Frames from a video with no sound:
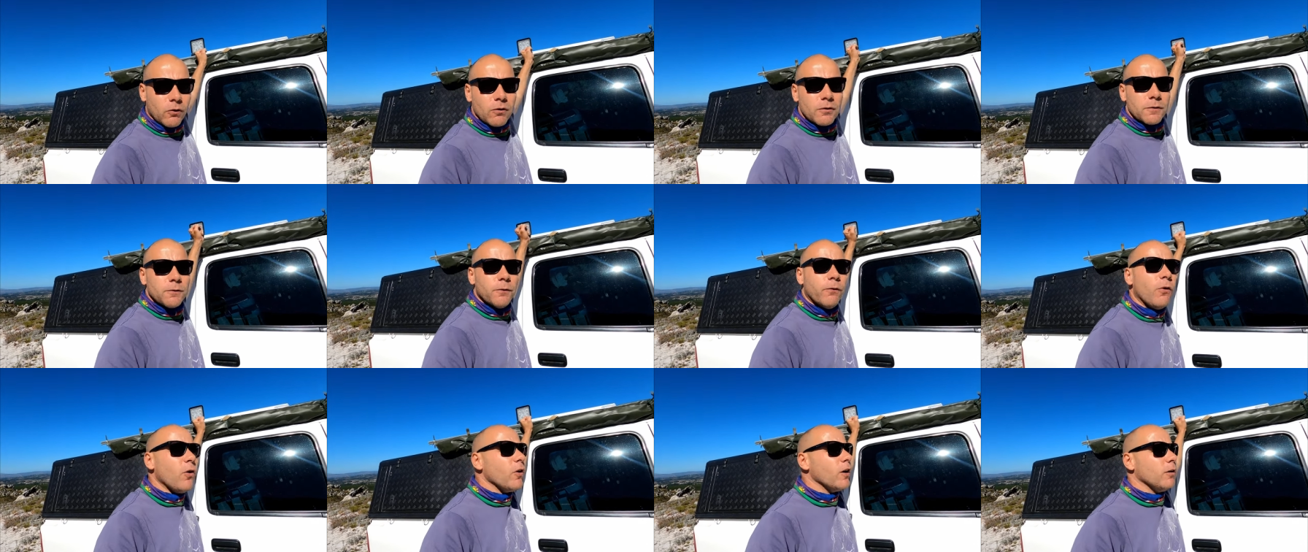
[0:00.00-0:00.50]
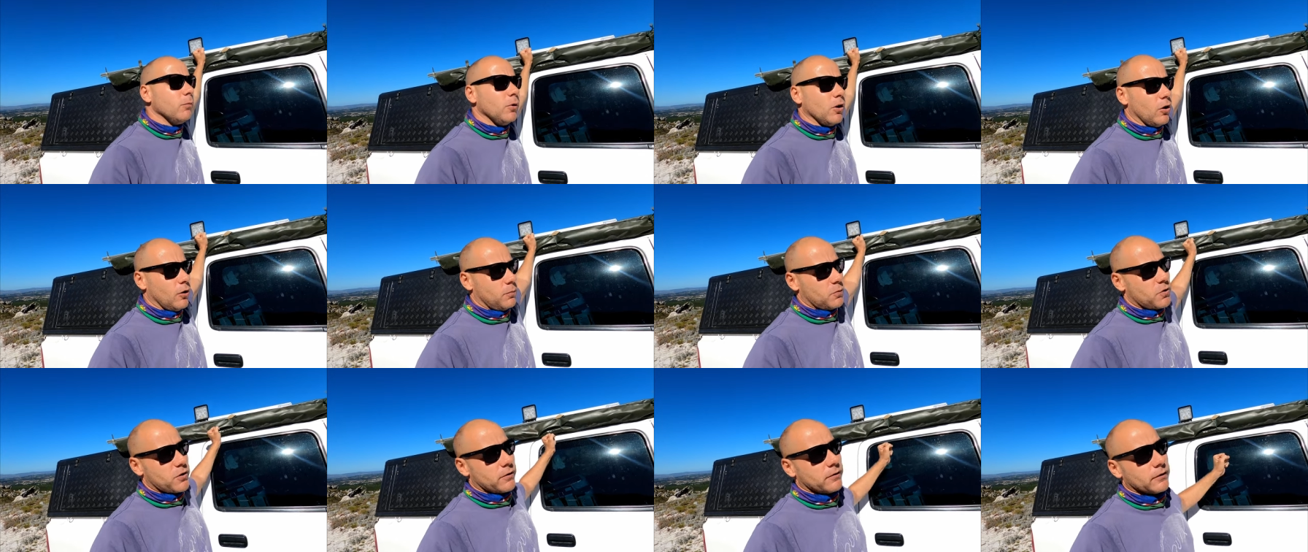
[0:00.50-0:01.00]
or
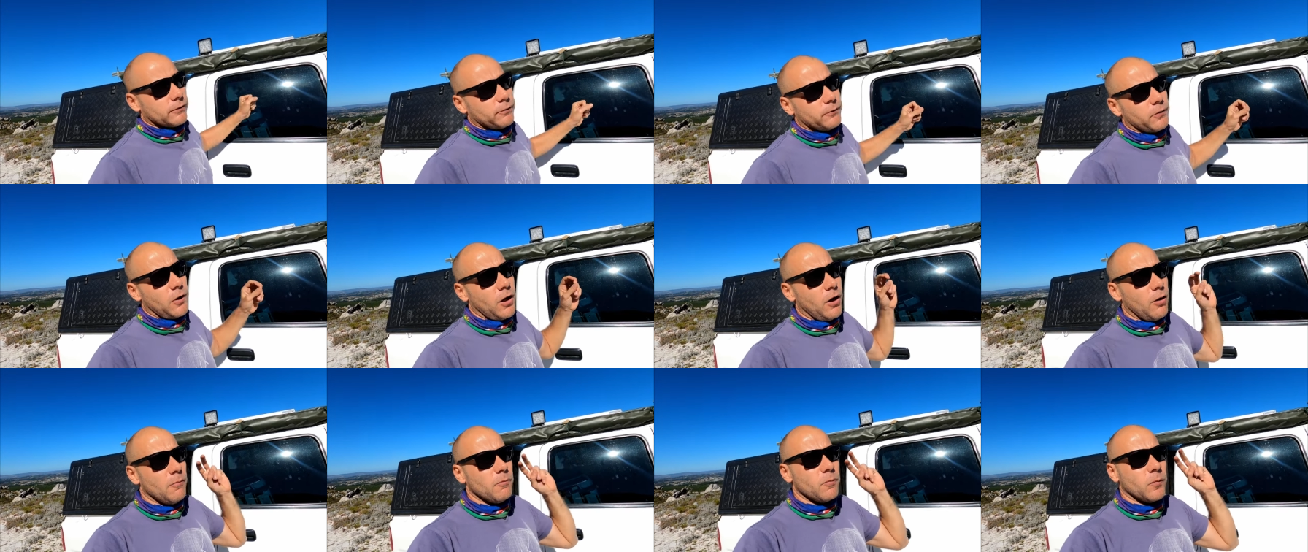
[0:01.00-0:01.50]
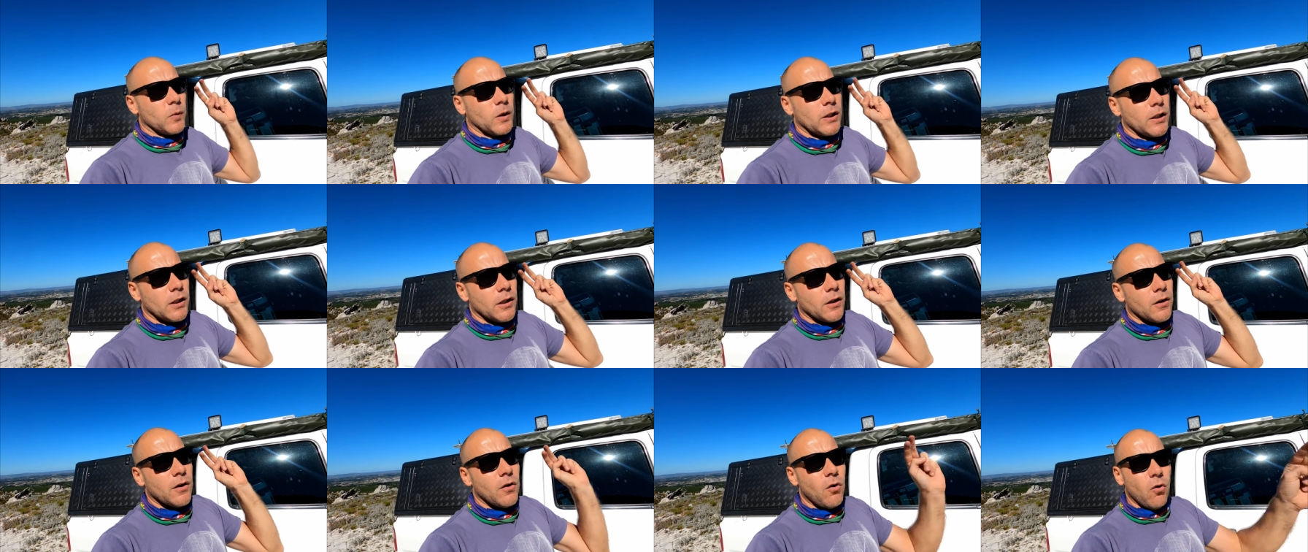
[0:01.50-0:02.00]
affordable option from
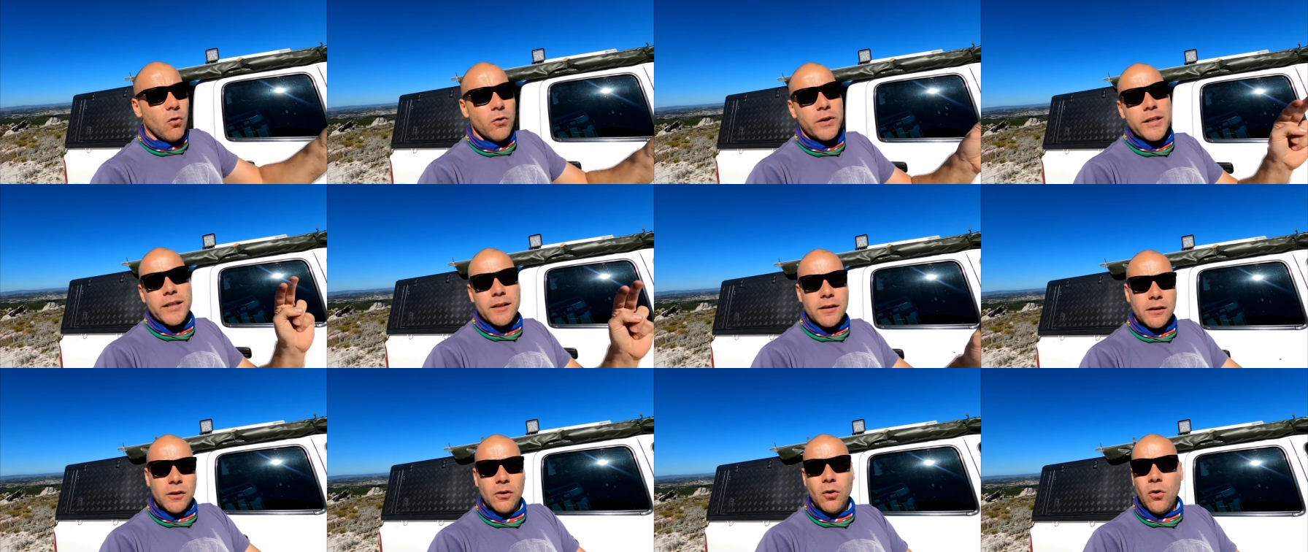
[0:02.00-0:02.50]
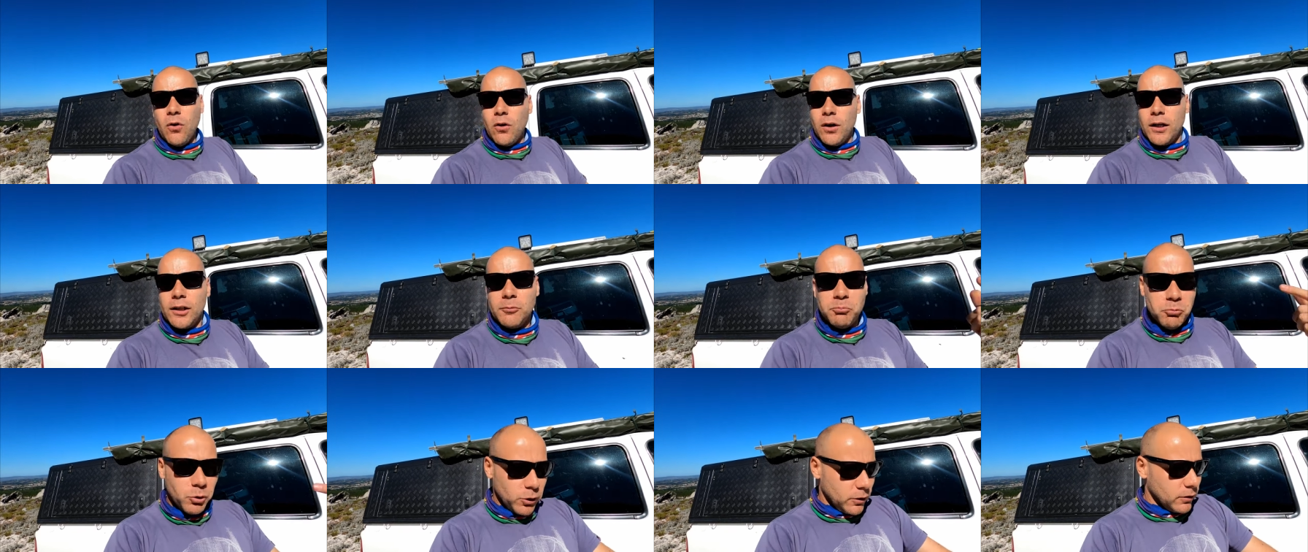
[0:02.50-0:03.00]
Awning Galore.
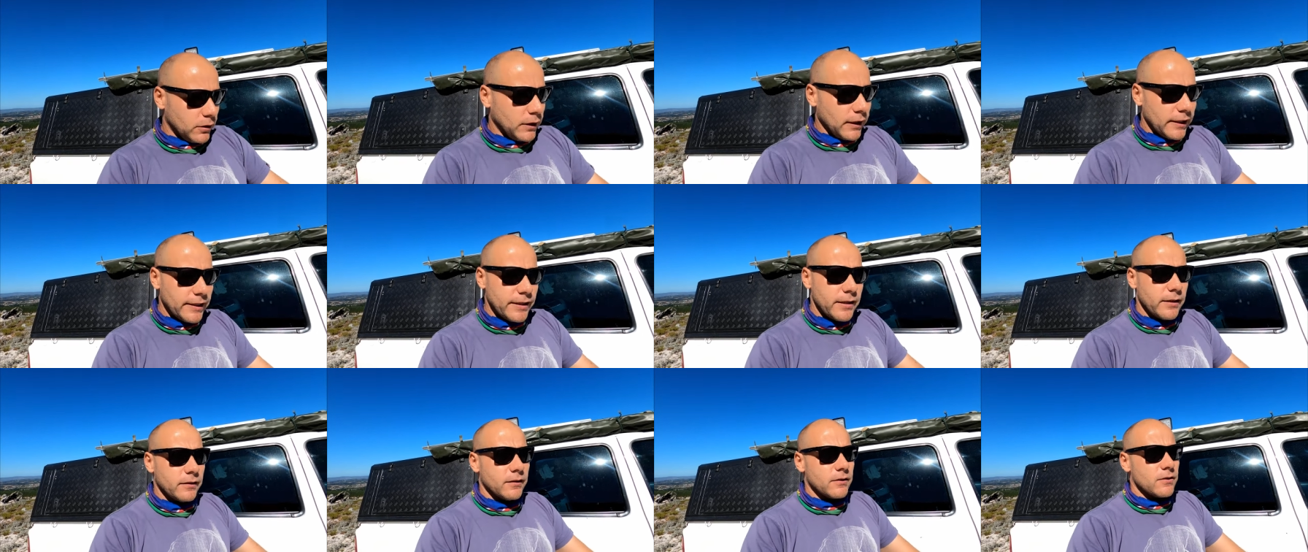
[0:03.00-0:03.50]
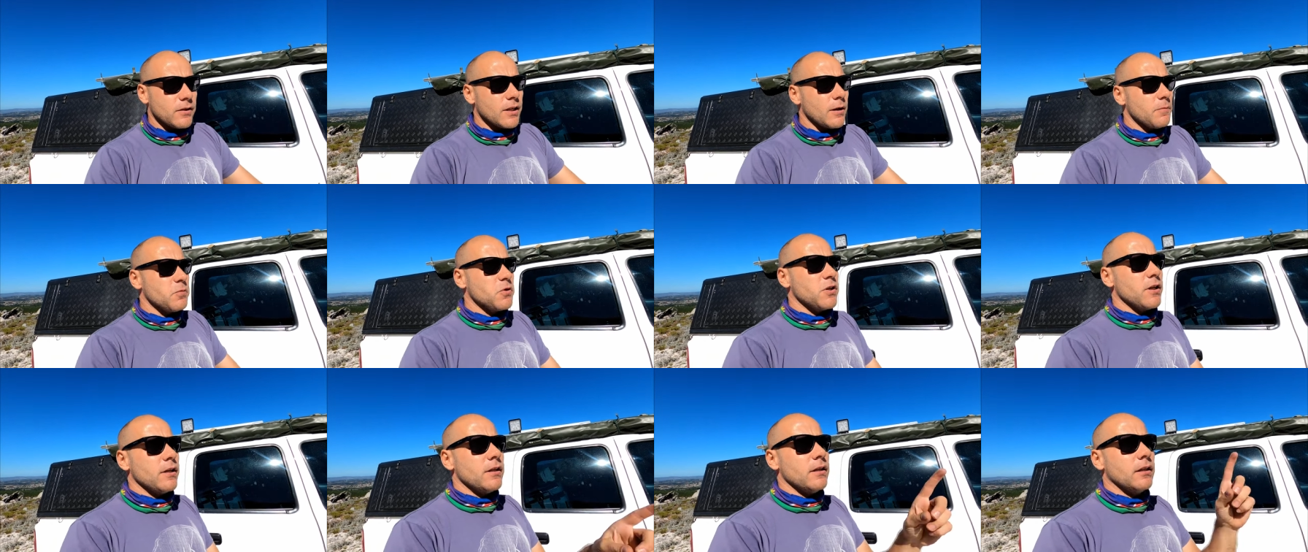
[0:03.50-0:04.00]
I'll put the link in the
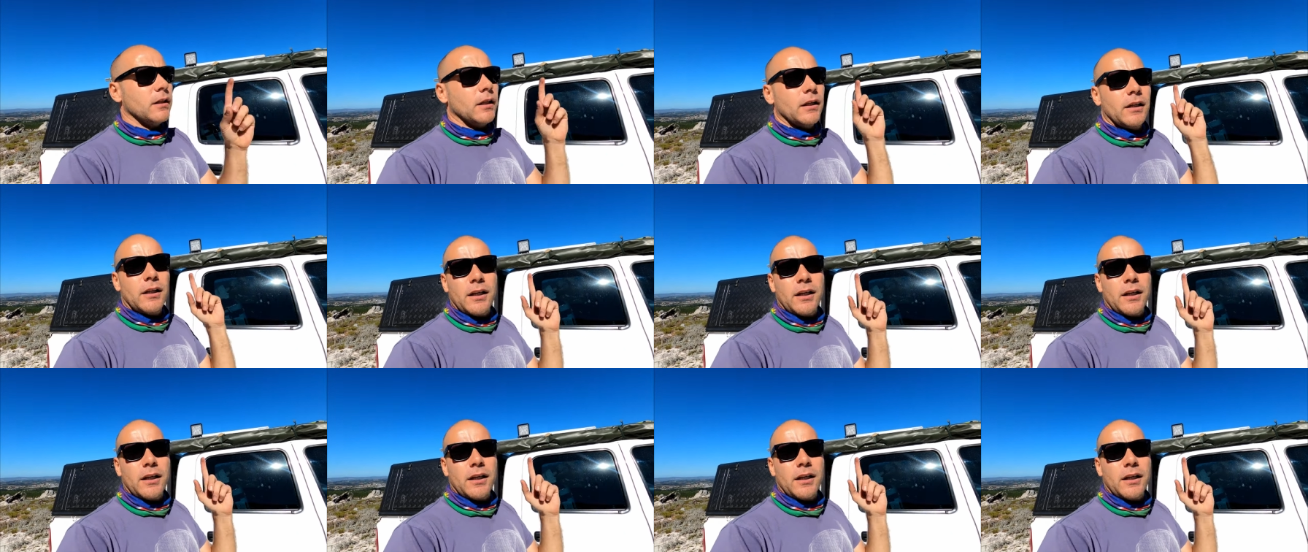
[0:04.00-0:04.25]
description